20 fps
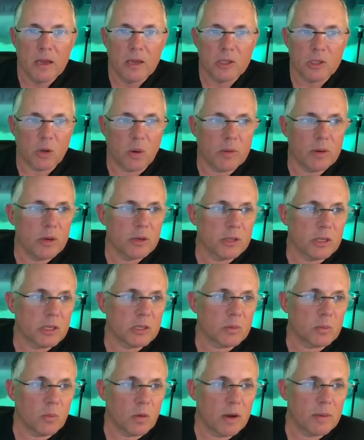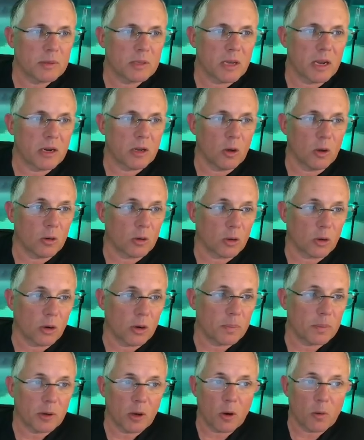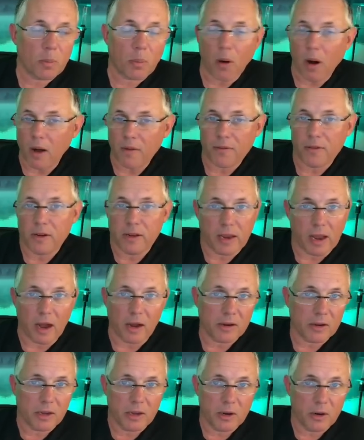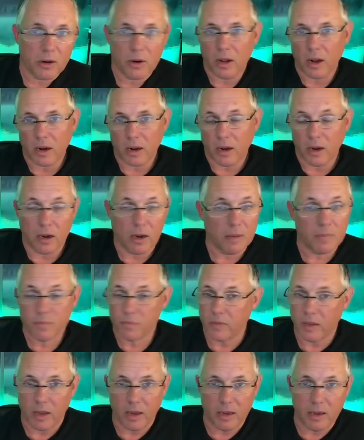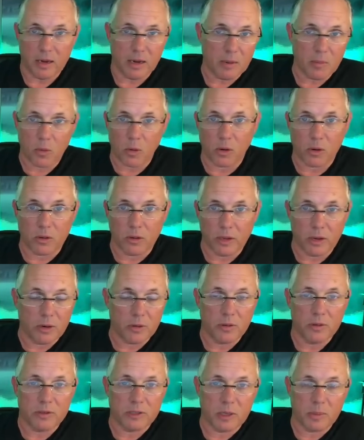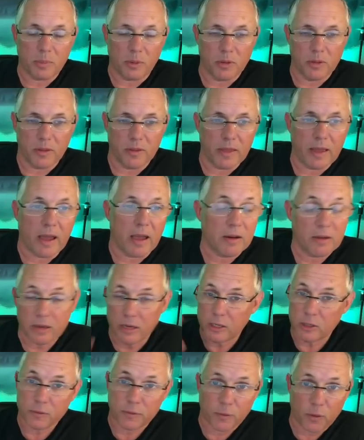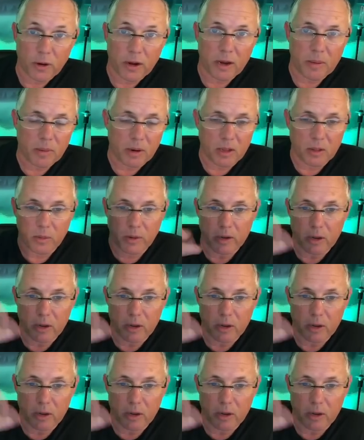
So I use this website called CryptoProfitCalculator.com. Can't get any more cleaner than simple than that. It's free, by the way.